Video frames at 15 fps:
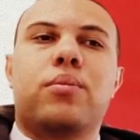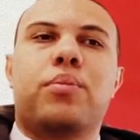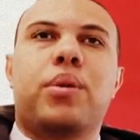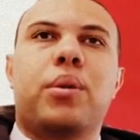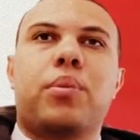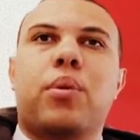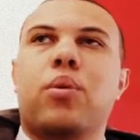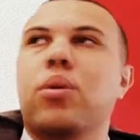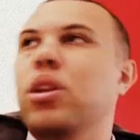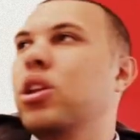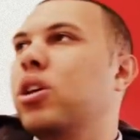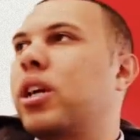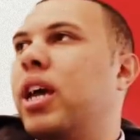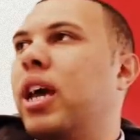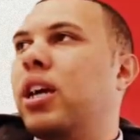people will
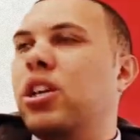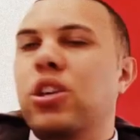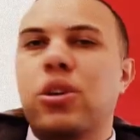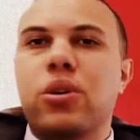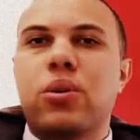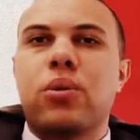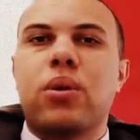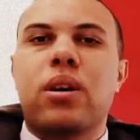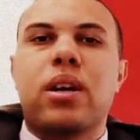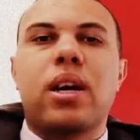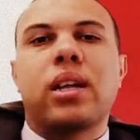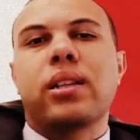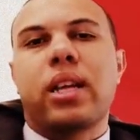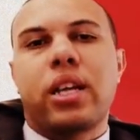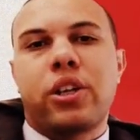look at you
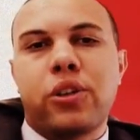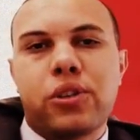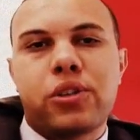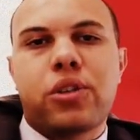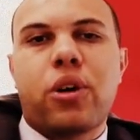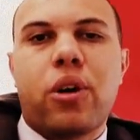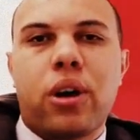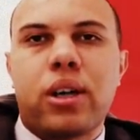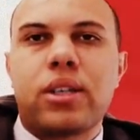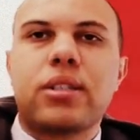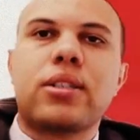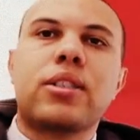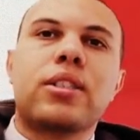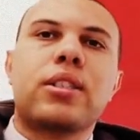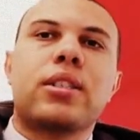and then you start.
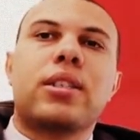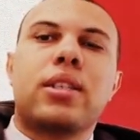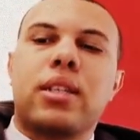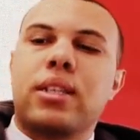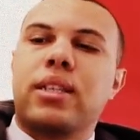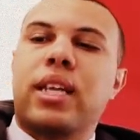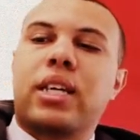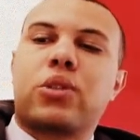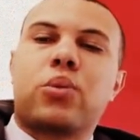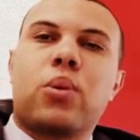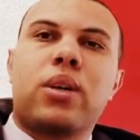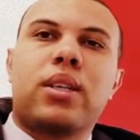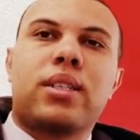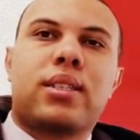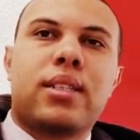Next
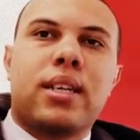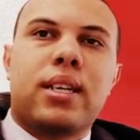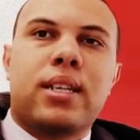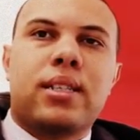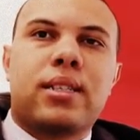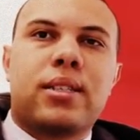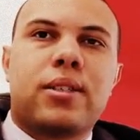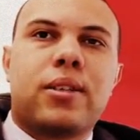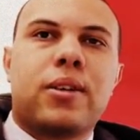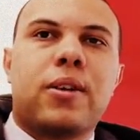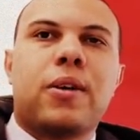one it says,